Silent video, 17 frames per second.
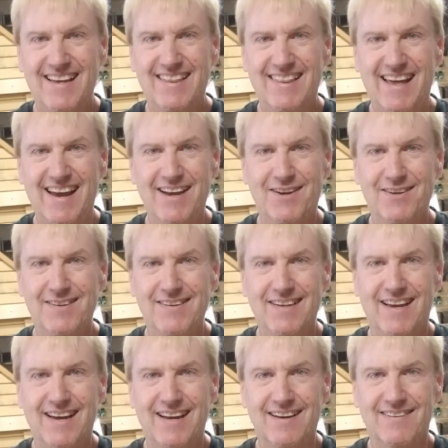they couldn't
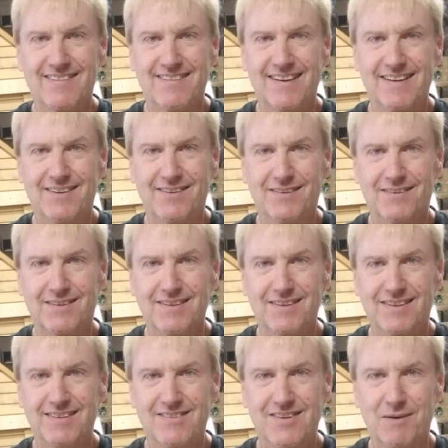get a single
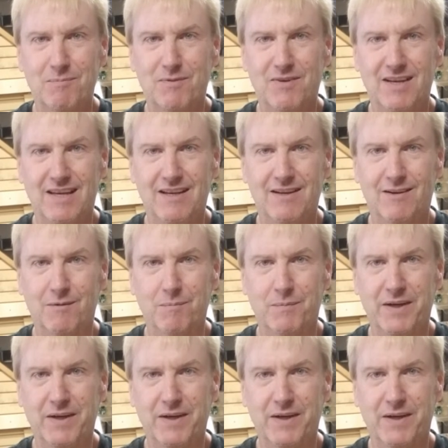chip to yield,